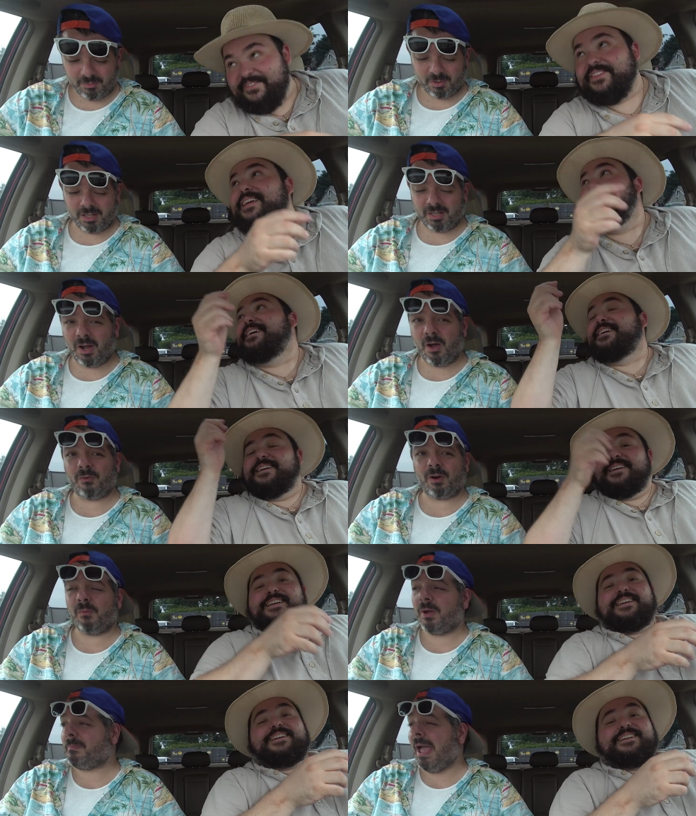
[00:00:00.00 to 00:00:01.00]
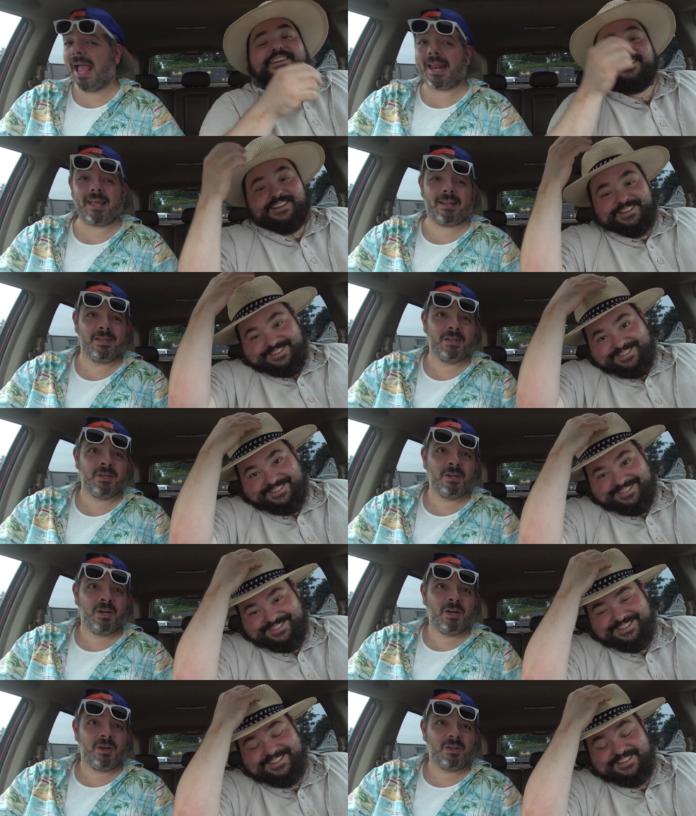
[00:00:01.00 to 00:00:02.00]
Speaker 1: we're gonna go for it. We made it.
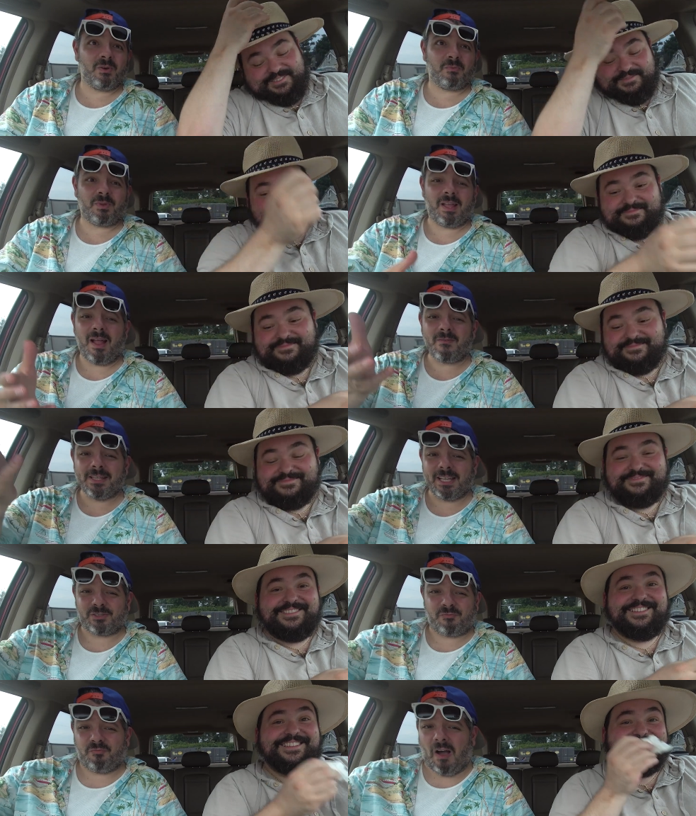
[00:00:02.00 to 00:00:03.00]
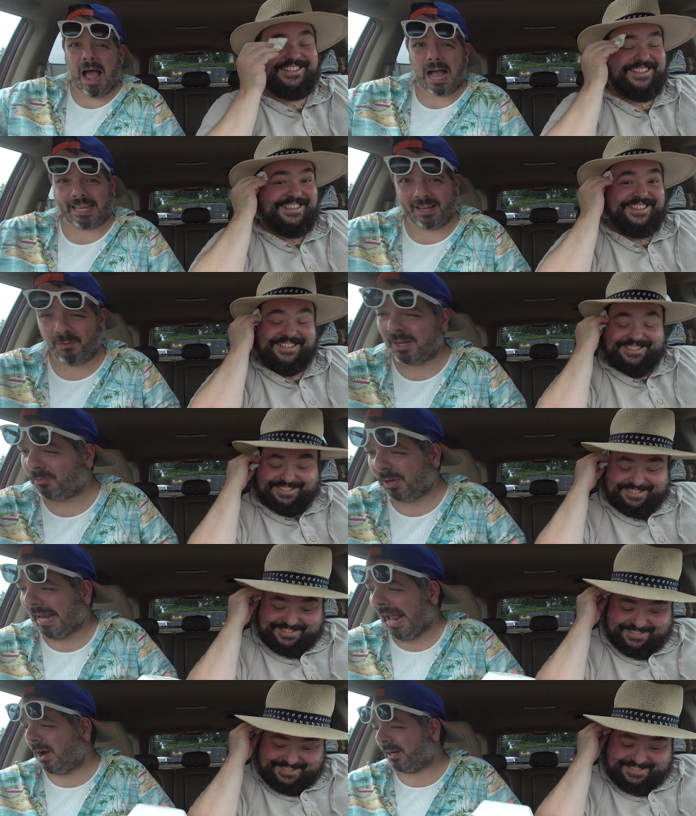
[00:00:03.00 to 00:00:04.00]
Everything's fogging. What kind
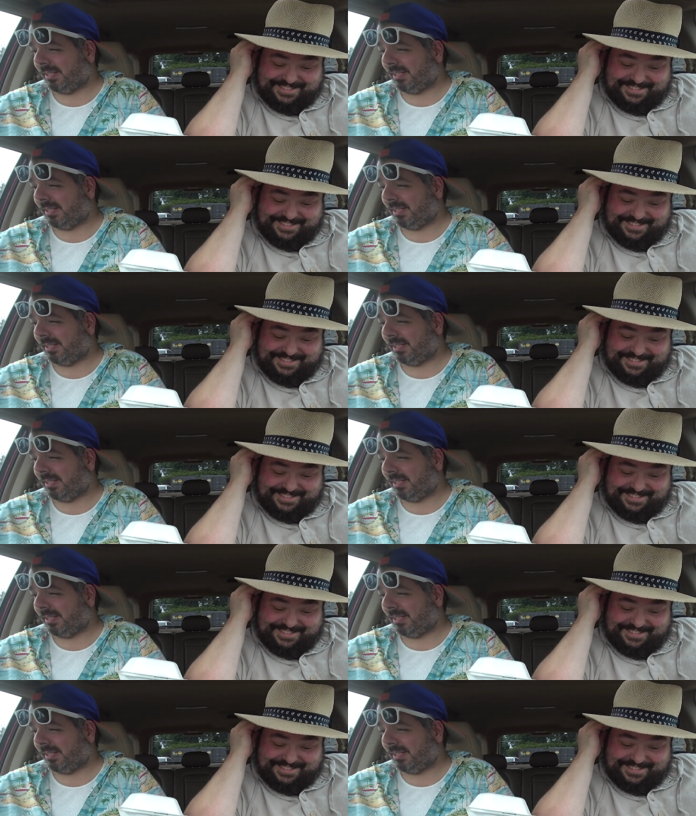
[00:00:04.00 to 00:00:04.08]
of air